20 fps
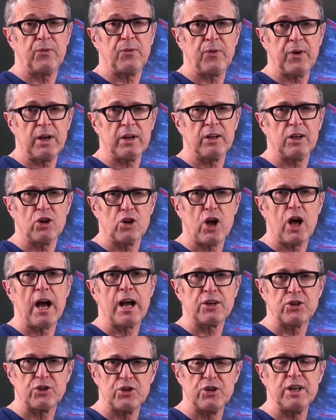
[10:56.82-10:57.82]
fairly
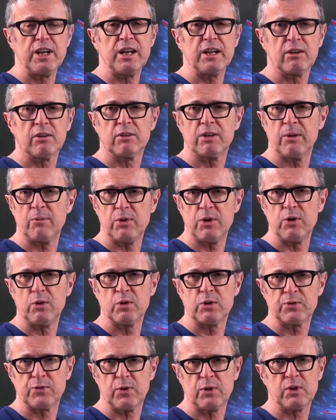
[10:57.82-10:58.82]
large needle that we
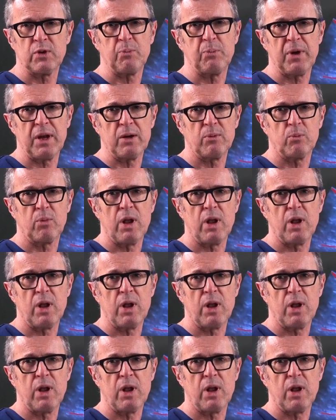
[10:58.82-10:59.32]
use for the PENG